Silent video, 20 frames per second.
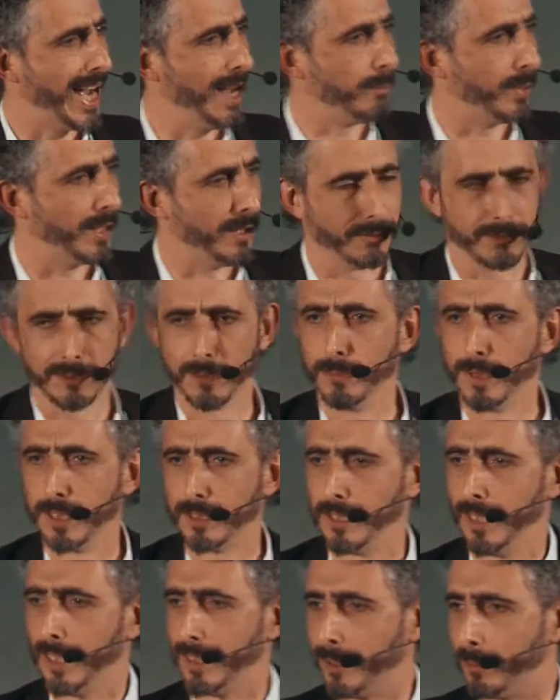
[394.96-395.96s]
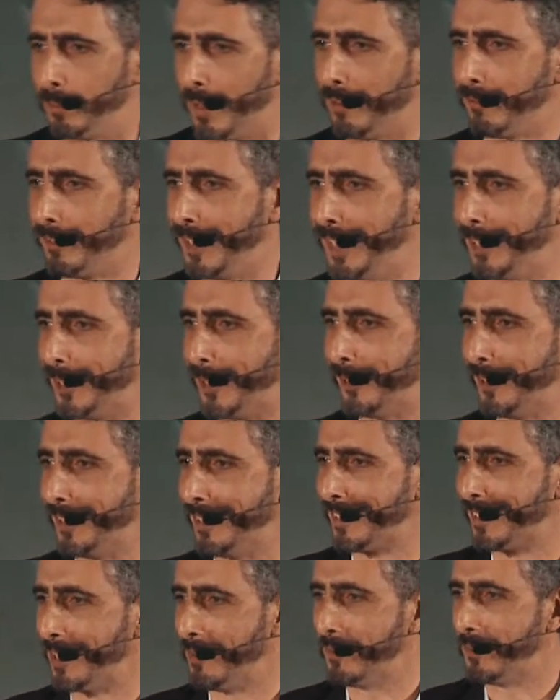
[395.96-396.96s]
happy from listening to Pavlina
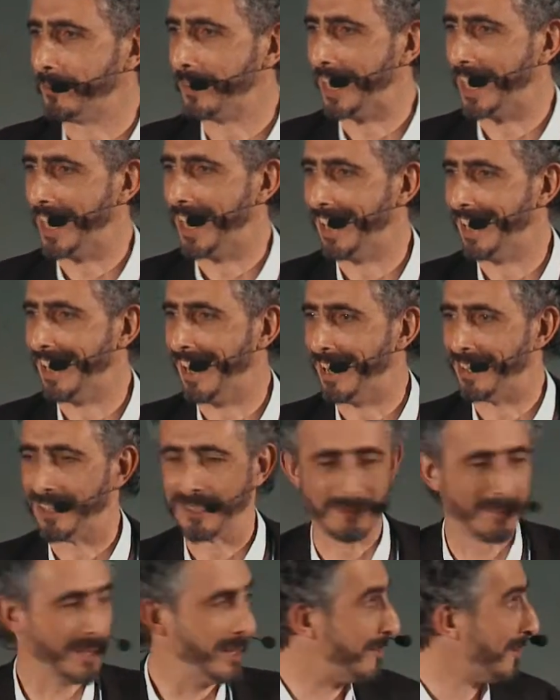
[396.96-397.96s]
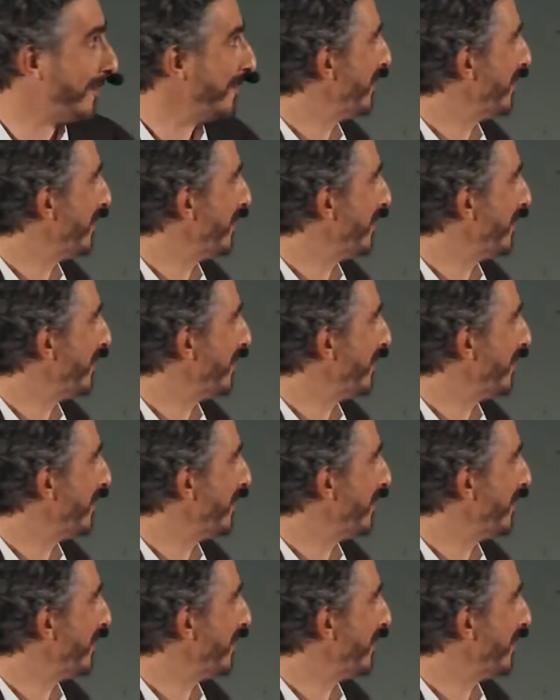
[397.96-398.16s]
and some of the other people.